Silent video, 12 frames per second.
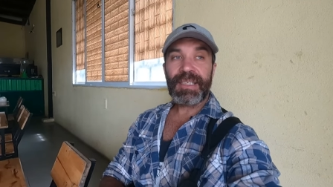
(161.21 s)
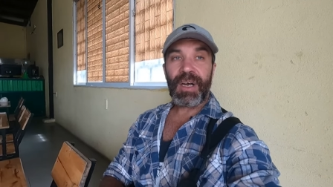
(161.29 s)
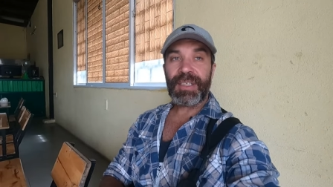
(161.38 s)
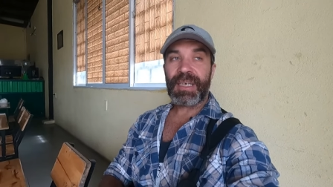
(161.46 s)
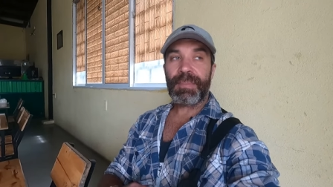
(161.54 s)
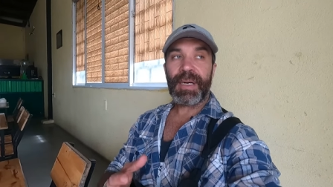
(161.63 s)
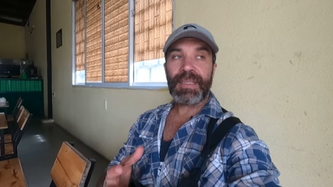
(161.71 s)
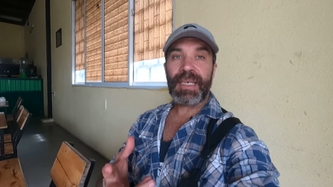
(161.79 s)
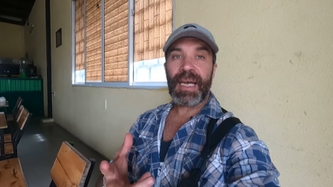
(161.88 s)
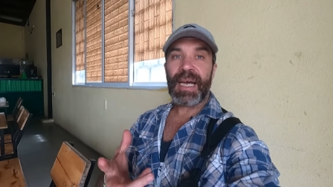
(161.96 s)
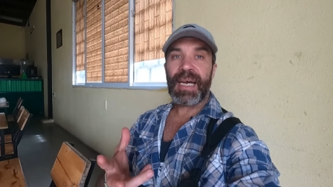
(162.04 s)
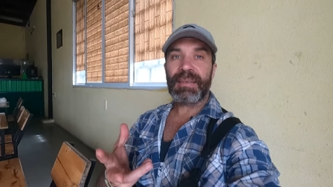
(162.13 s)
So it's
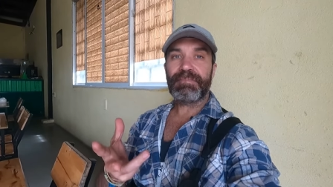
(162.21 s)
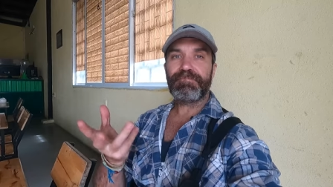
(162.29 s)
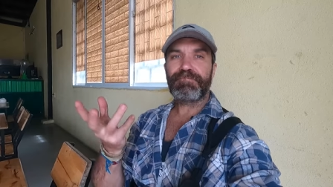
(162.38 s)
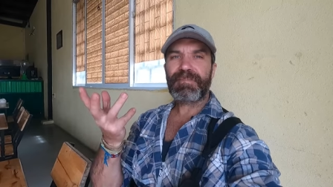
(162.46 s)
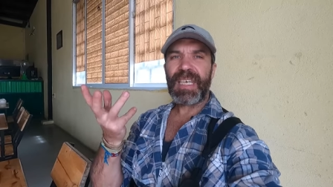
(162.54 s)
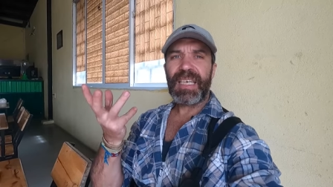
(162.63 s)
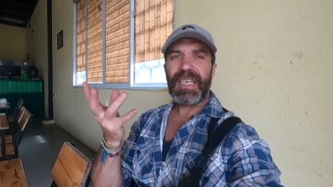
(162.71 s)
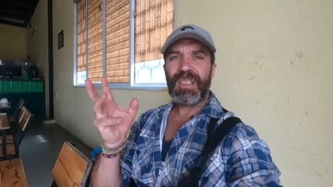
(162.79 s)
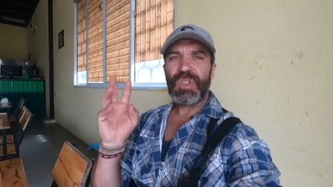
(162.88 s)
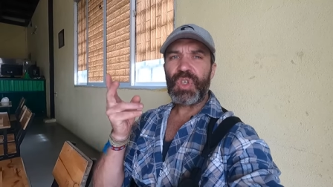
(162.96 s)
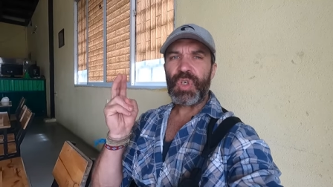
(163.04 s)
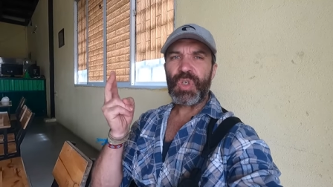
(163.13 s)
about uh,
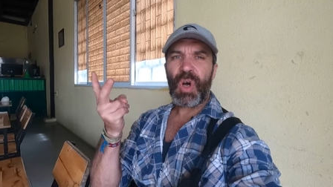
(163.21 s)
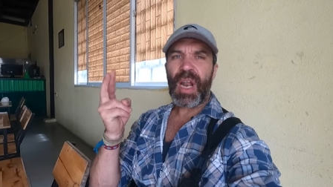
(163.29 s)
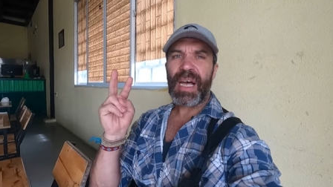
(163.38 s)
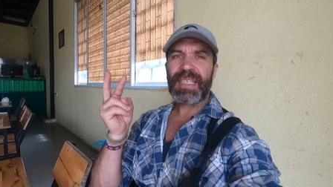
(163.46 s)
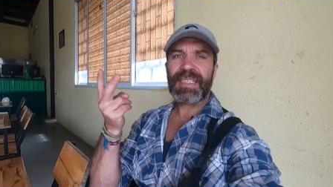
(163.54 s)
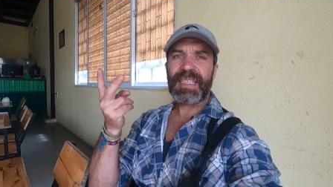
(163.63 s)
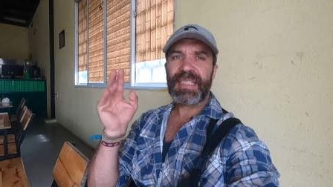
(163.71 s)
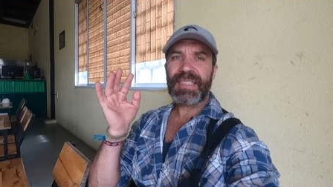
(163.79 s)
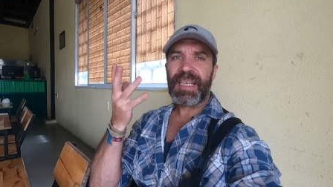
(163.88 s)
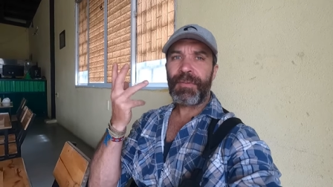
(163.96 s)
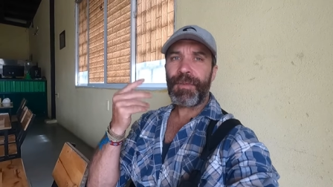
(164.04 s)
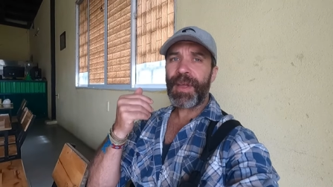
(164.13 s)
$2
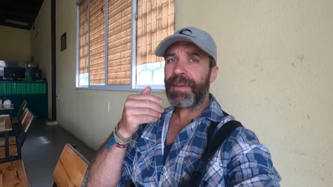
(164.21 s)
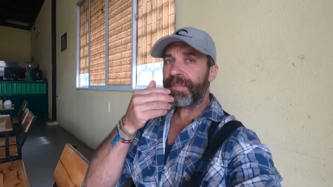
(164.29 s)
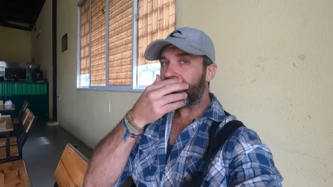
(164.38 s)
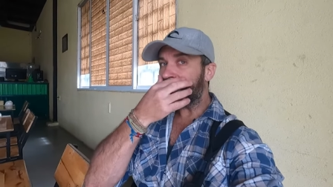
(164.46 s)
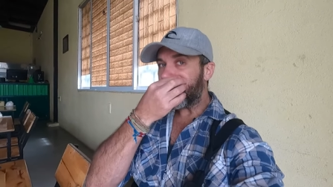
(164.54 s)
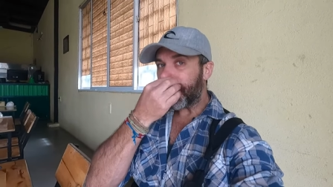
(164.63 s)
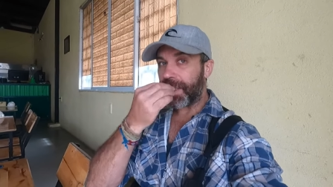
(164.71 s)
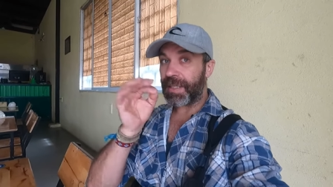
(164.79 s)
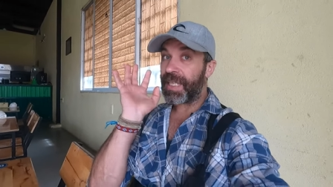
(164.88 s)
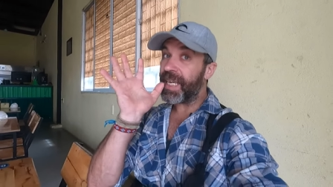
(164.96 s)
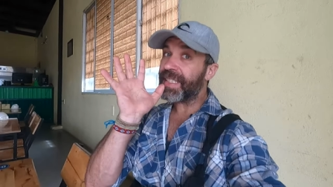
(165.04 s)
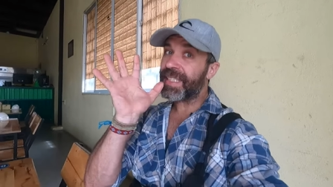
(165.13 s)
something.
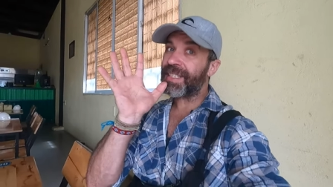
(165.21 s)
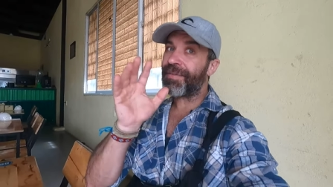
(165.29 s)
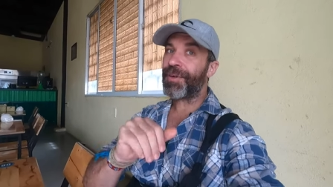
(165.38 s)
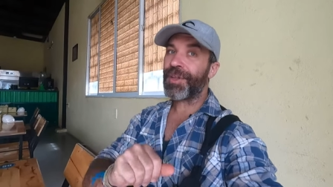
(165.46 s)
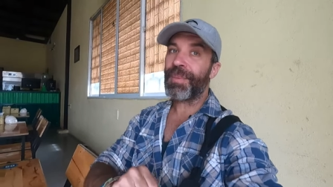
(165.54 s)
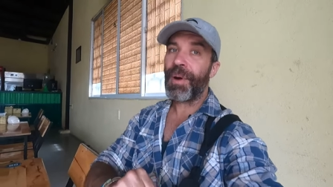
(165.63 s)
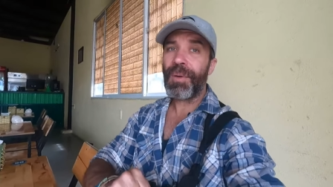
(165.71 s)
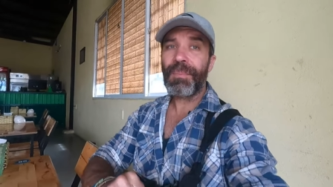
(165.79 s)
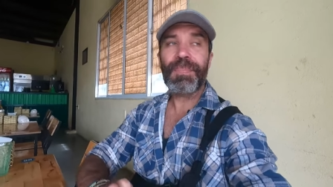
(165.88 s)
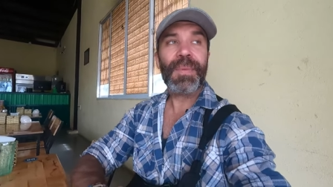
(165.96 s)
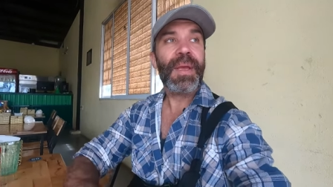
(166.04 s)
This is affordable.